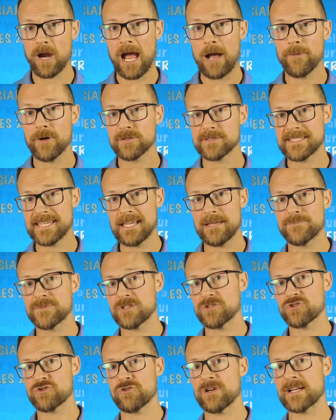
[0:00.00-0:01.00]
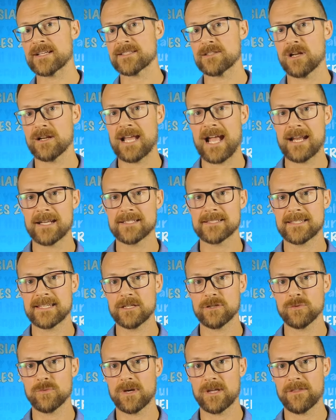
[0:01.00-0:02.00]
how about tips and tricks on how to
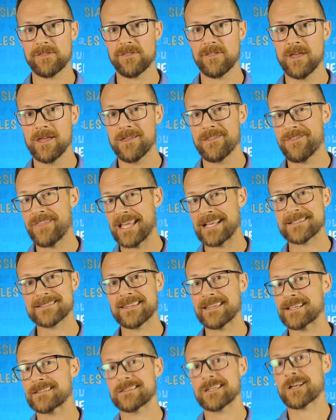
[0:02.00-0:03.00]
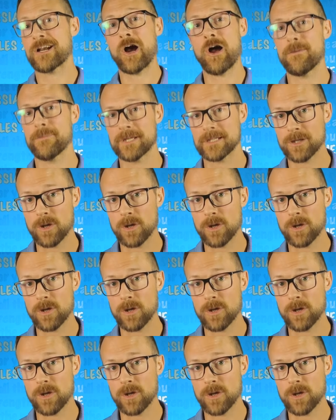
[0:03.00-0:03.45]
deal with things like the common